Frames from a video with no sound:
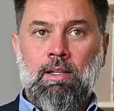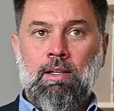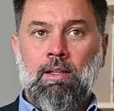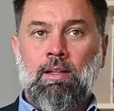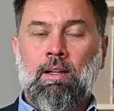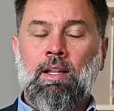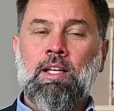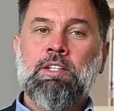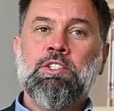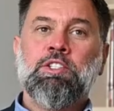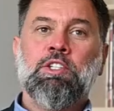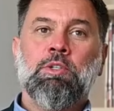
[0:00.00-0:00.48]

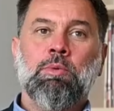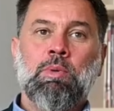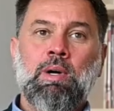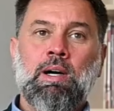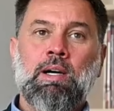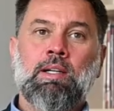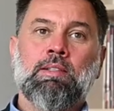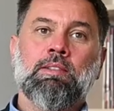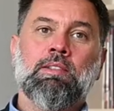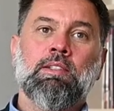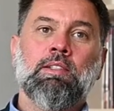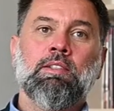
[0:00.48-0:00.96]
Lecture
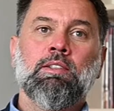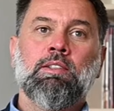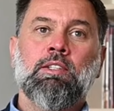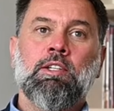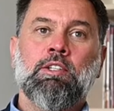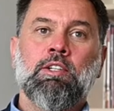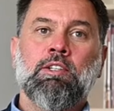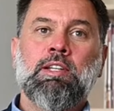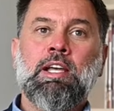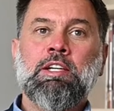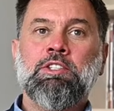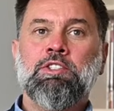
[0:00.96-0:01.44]
1
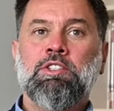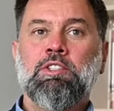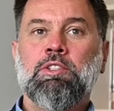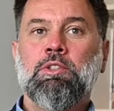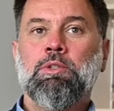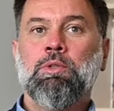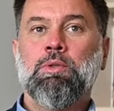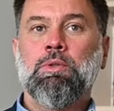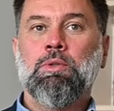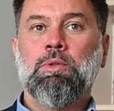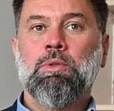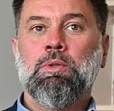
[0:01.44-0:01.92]
Introduction
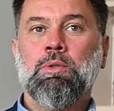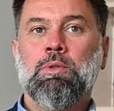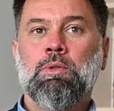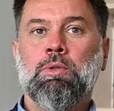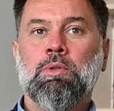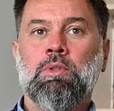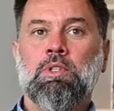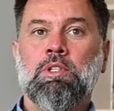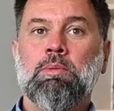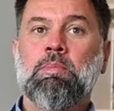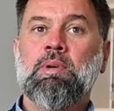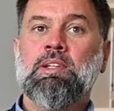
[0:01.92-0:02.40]
to
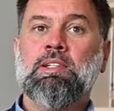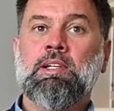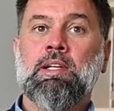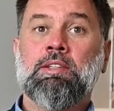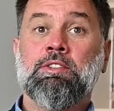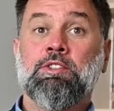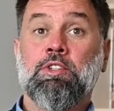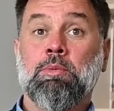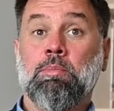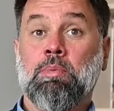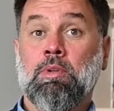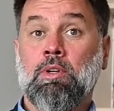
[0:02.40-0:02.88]
Urban
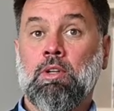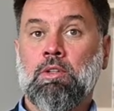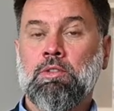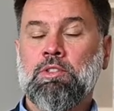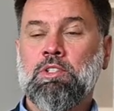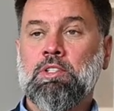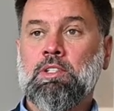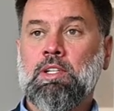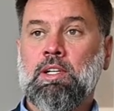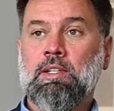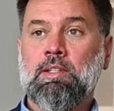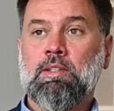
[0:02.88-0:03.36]

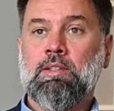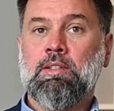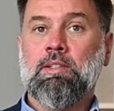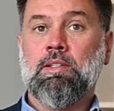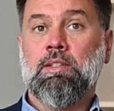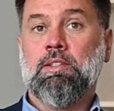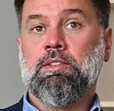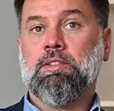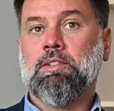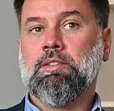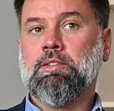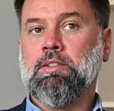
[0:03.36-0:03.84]
Anthropology and
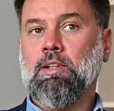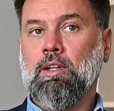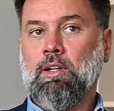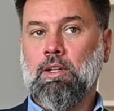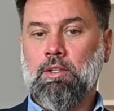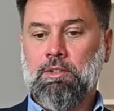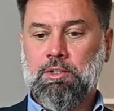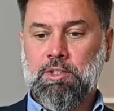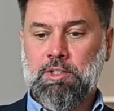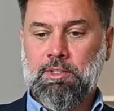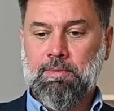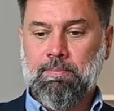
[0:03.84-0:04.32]

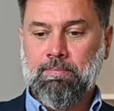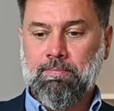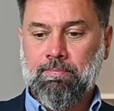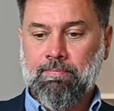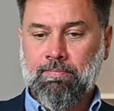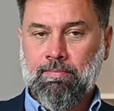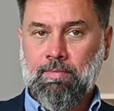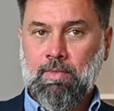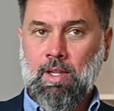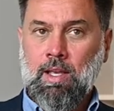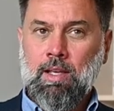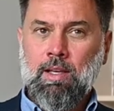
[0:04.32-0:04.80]
Sociology.
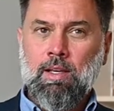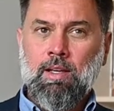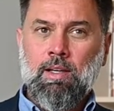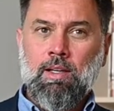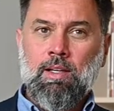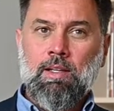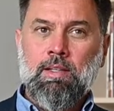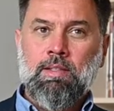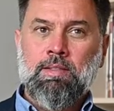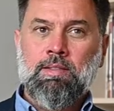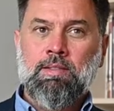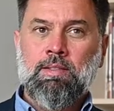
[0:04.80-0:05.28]

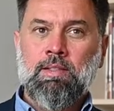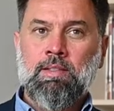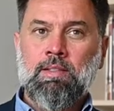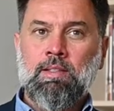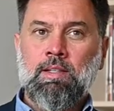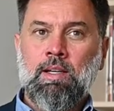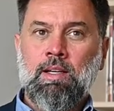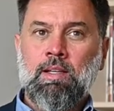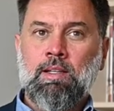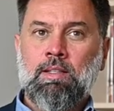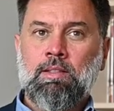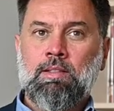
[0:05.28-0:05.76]

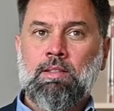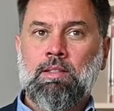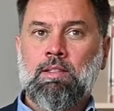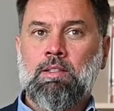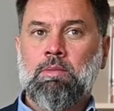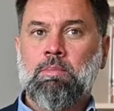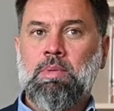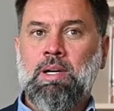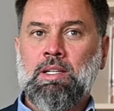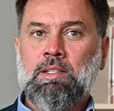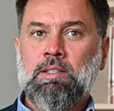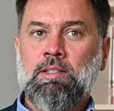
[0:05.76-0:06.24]
City and
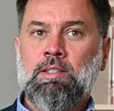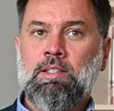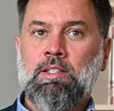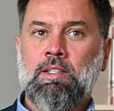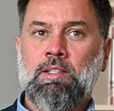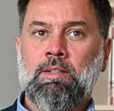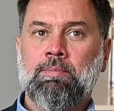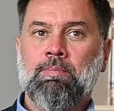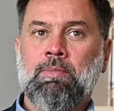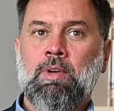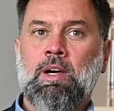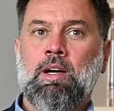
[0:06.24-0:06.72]

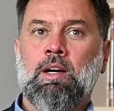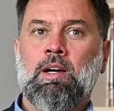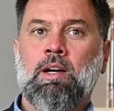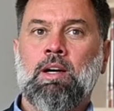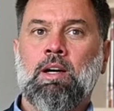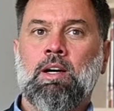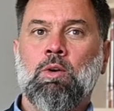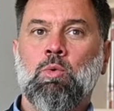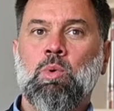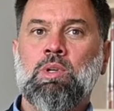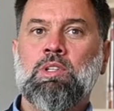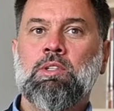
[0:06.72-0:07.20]
urbanity
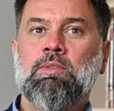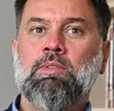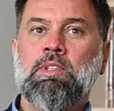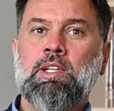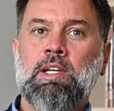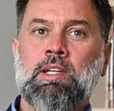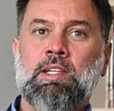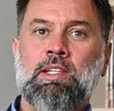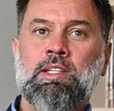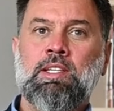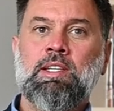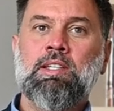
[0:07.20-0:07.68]
are one of
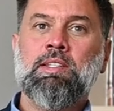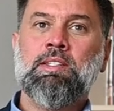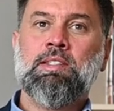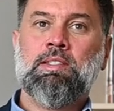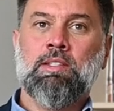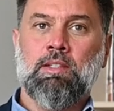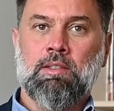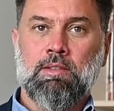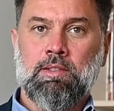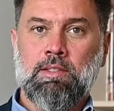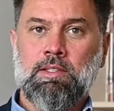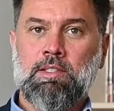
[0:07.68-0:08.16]
the
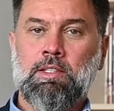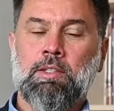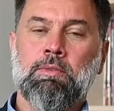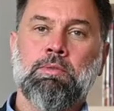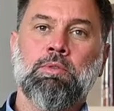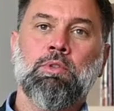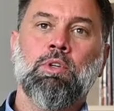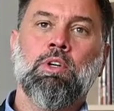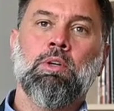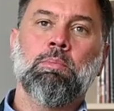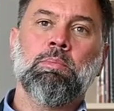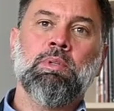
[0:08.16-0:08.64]
keystones of
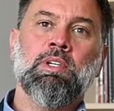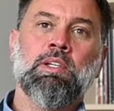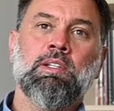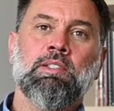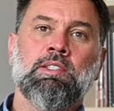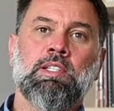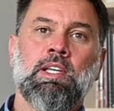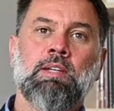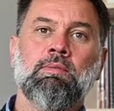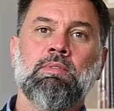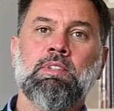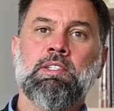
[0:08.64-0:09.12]
European
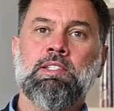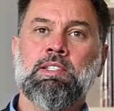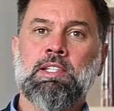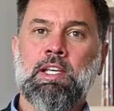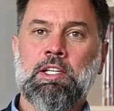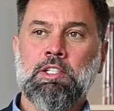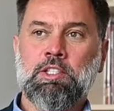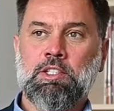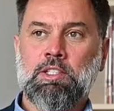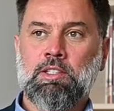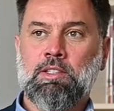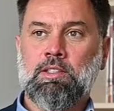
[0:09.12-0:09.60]

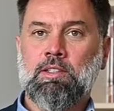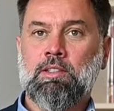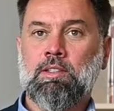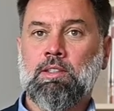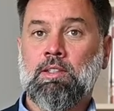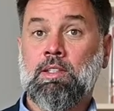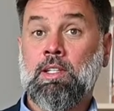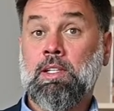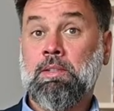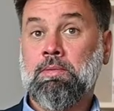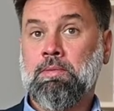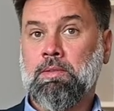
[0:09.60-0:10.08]
civilization.
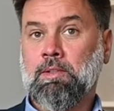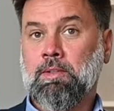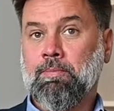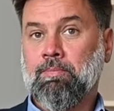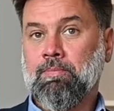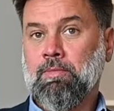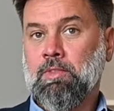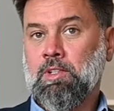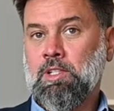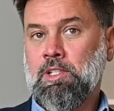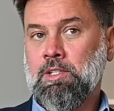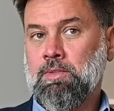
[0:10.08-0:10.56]
Therefore,
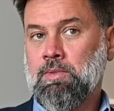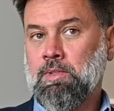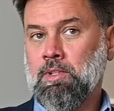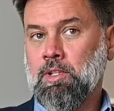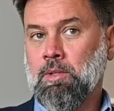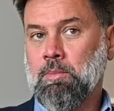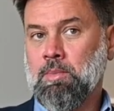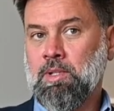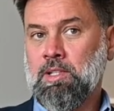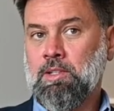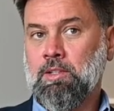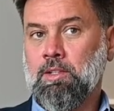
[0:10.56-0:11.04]
this
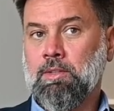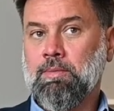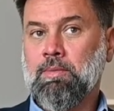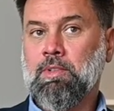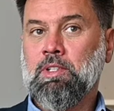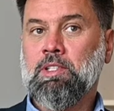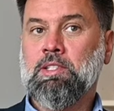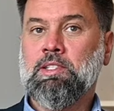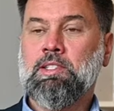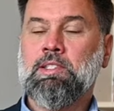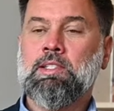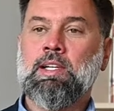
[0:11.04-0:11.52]
phenomenon
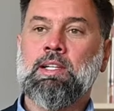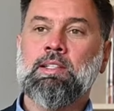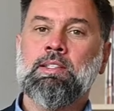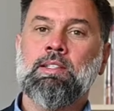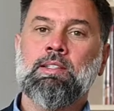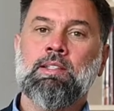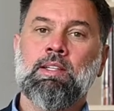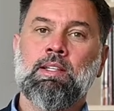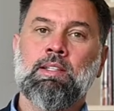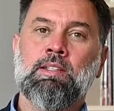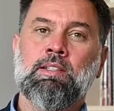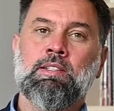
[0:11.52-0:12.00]
is
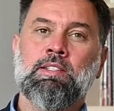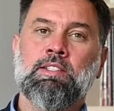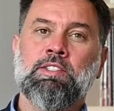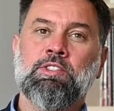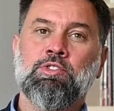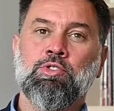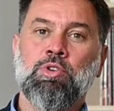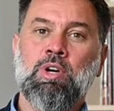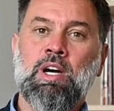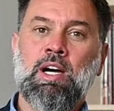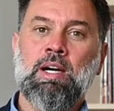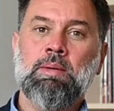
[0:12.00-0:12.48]
studied and
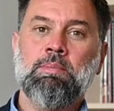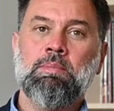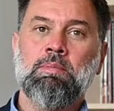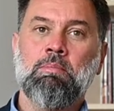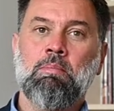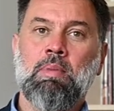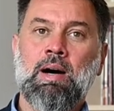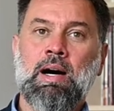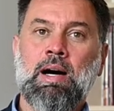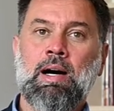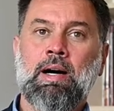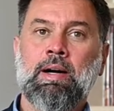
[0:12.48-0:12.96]

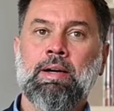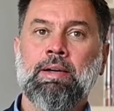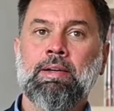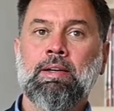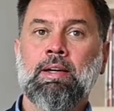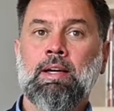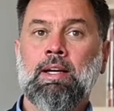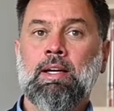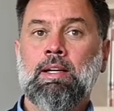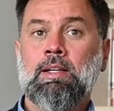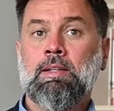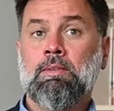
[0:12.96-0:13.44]
described by
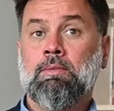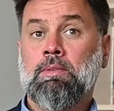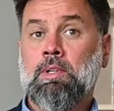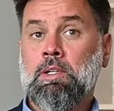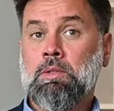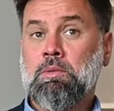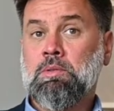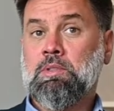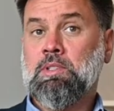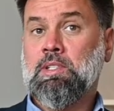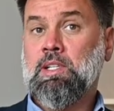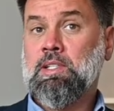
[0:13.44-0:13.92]

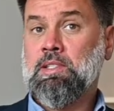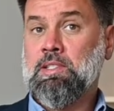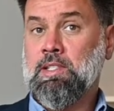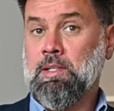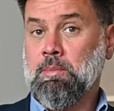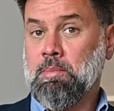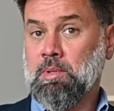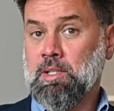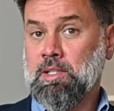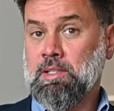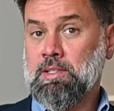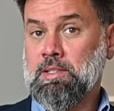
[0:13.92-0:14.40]
various
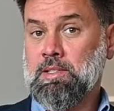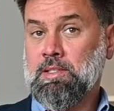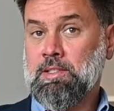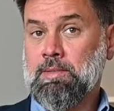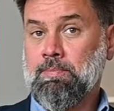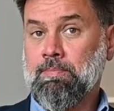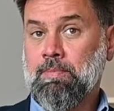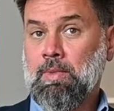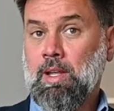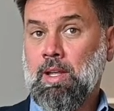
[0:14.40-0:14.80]
disciplines.